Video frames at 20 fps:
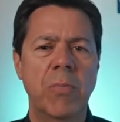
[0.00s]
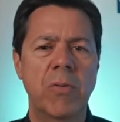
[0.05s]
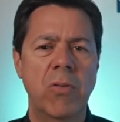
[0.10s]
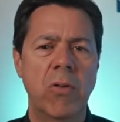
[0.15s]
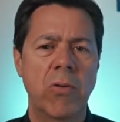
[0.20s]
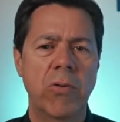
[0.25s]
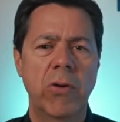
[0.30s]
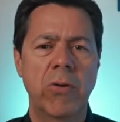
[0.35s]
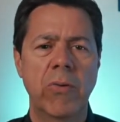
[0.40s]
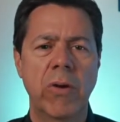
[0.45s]

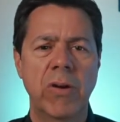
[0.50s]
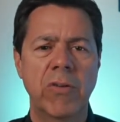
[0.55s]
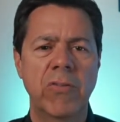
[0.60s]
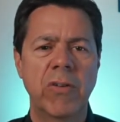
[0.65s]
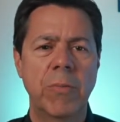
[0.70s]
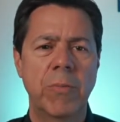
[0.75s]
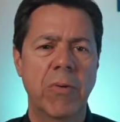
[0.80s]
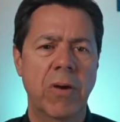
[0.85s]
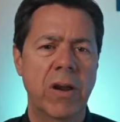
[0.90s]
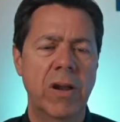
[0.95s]
below your
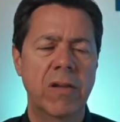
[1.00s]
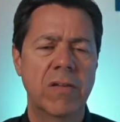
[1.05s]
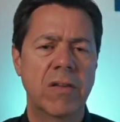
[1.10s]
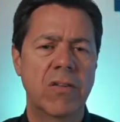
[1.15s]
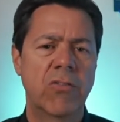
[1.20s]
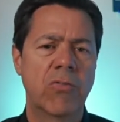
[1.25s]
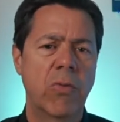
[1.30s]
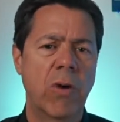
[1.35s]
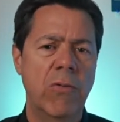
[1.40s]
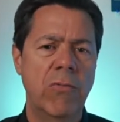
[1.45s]
entry price
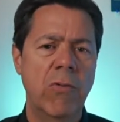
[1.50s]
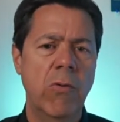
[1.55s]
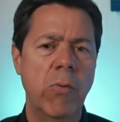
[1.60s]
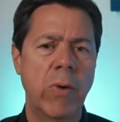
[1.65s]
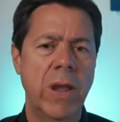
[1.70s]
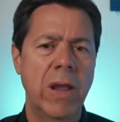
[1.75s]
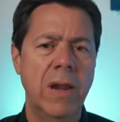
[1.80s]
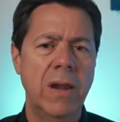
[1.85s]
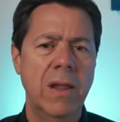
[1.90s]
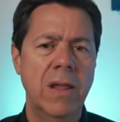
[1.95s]
at
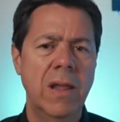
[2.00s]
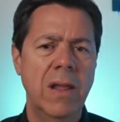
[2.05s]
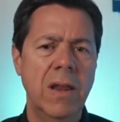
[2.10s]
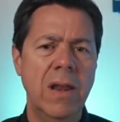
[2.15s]
$12.08,